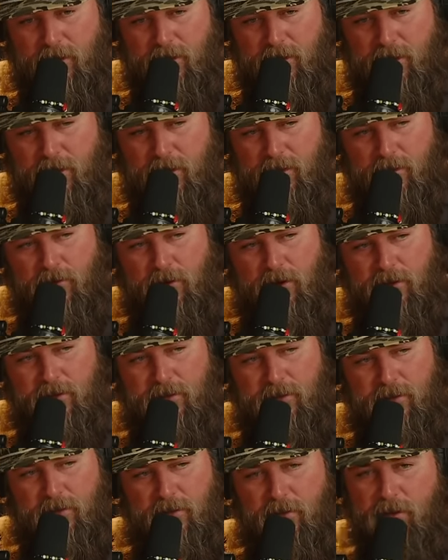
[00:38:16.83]
it
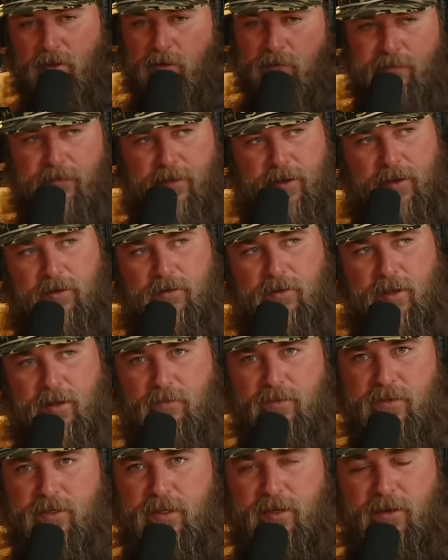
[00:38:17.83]
crosses our little finger
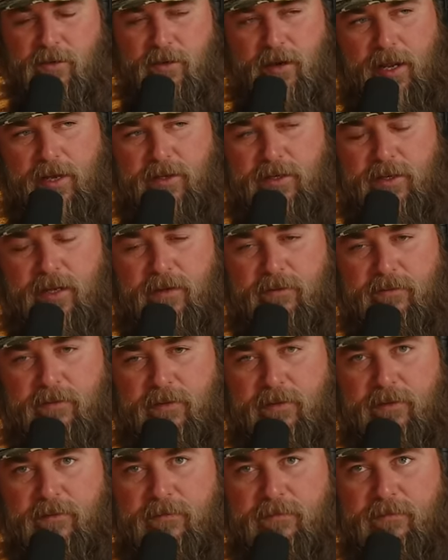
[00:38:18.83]
that we're sitting on the edge of.